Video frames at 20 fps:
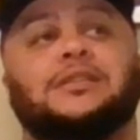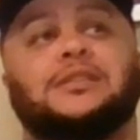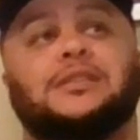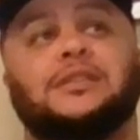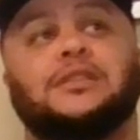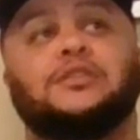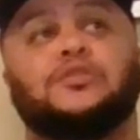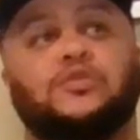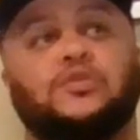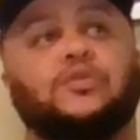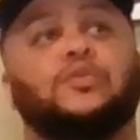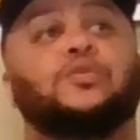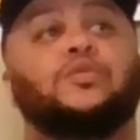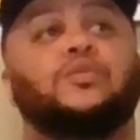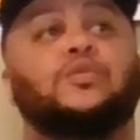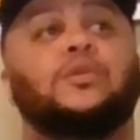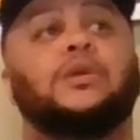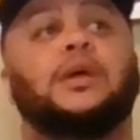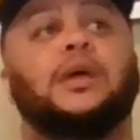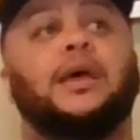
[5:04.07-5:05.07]
see
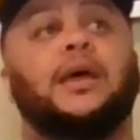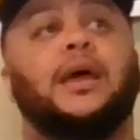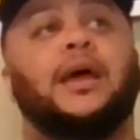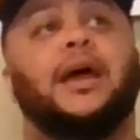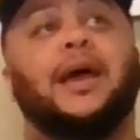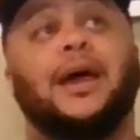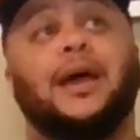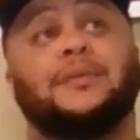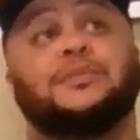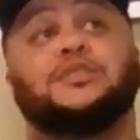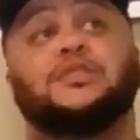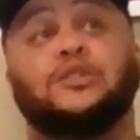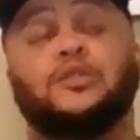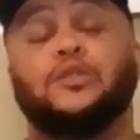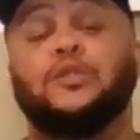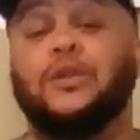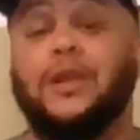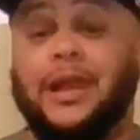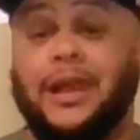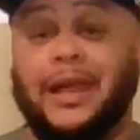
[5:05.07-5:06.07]
two
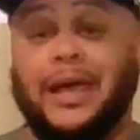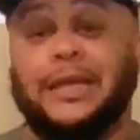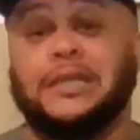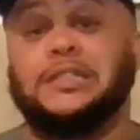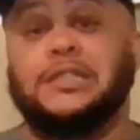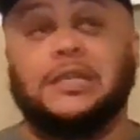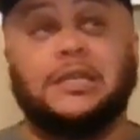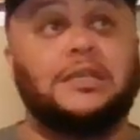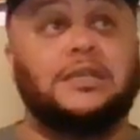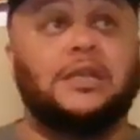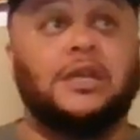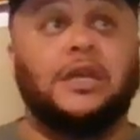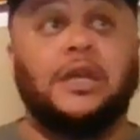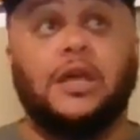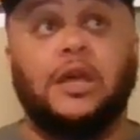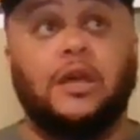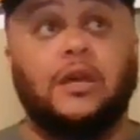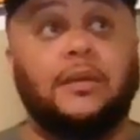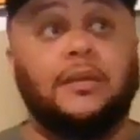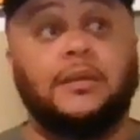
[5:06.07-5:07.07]
absolute legends,
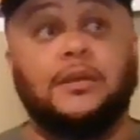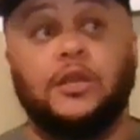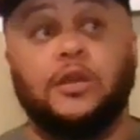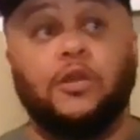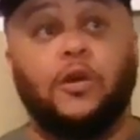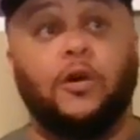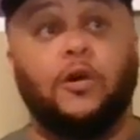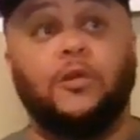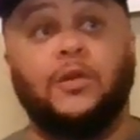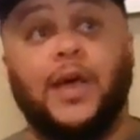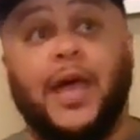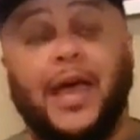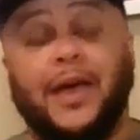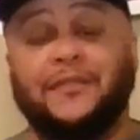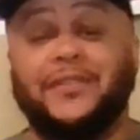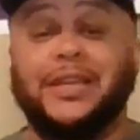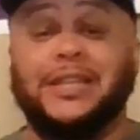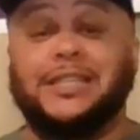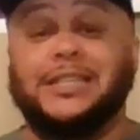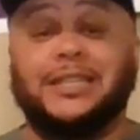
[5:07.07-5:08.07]

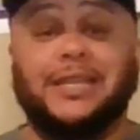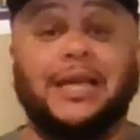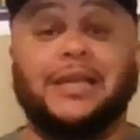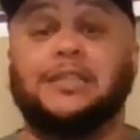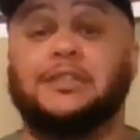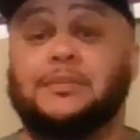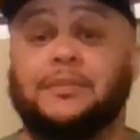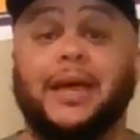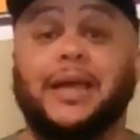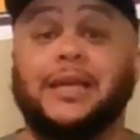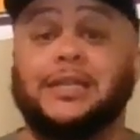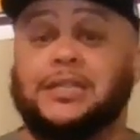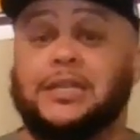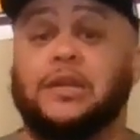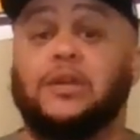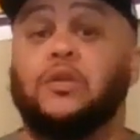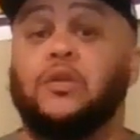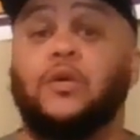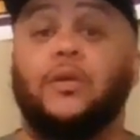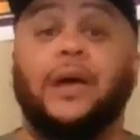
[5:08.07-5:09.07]
have a chess match
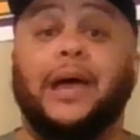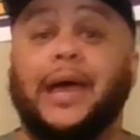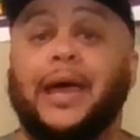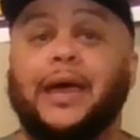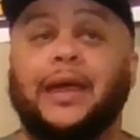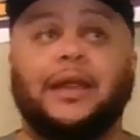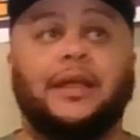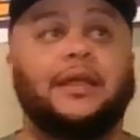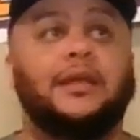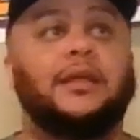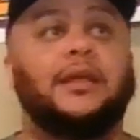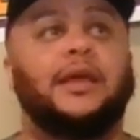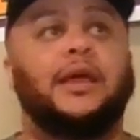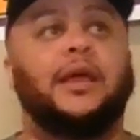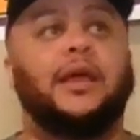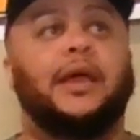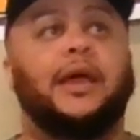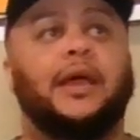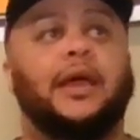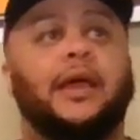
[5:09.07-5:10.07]
and go at it.
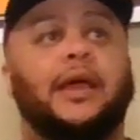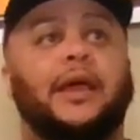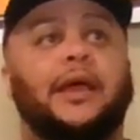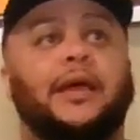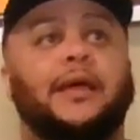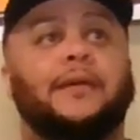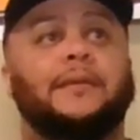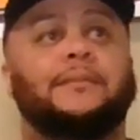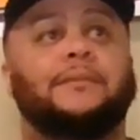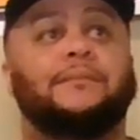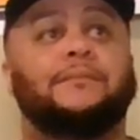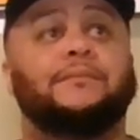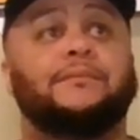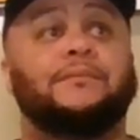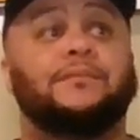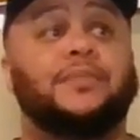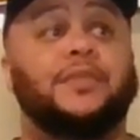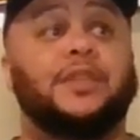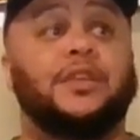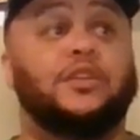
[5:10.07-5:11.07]
And,
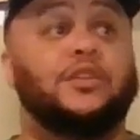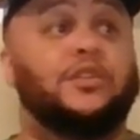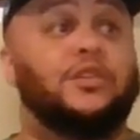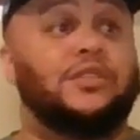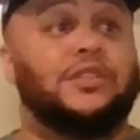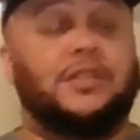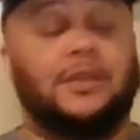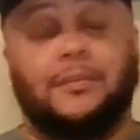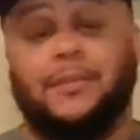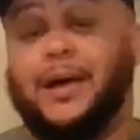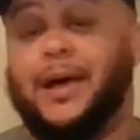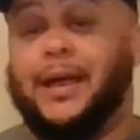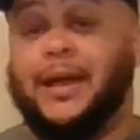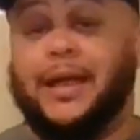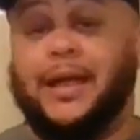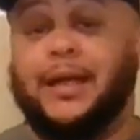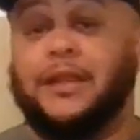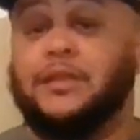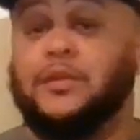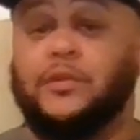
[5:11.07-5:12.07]
somebody
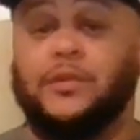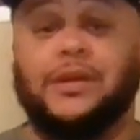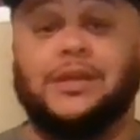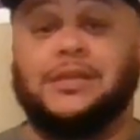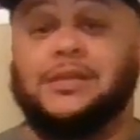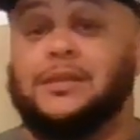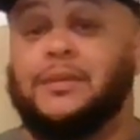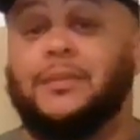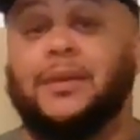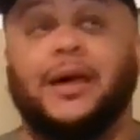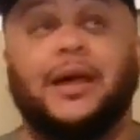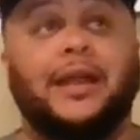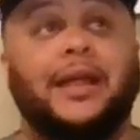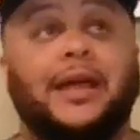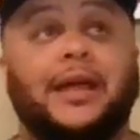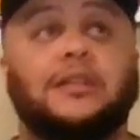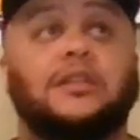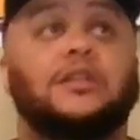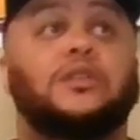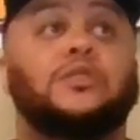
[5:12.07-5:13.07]
had to win, somebody
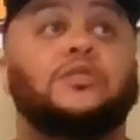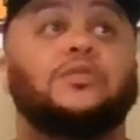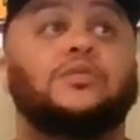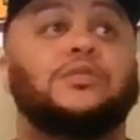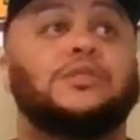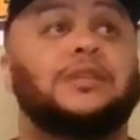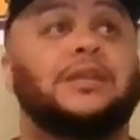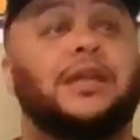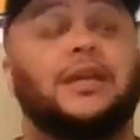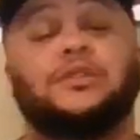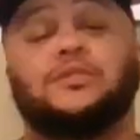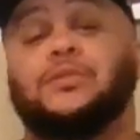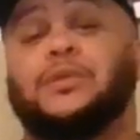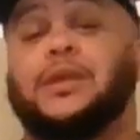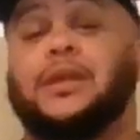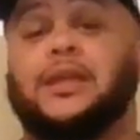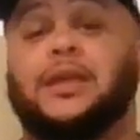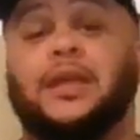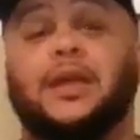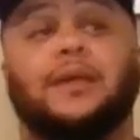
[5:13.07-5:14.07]
had to lose, and that's what
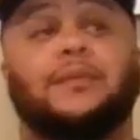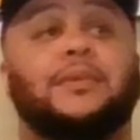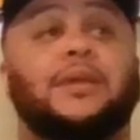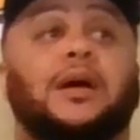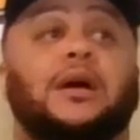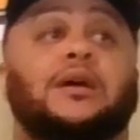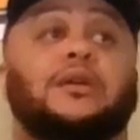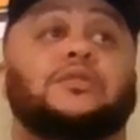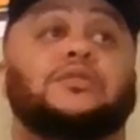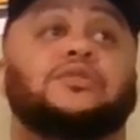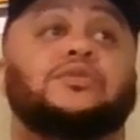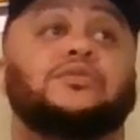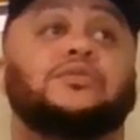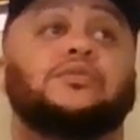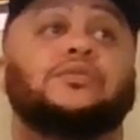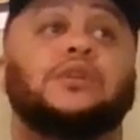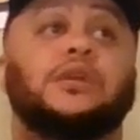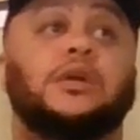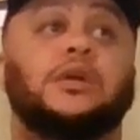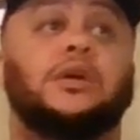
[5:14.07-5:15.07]
it came down to.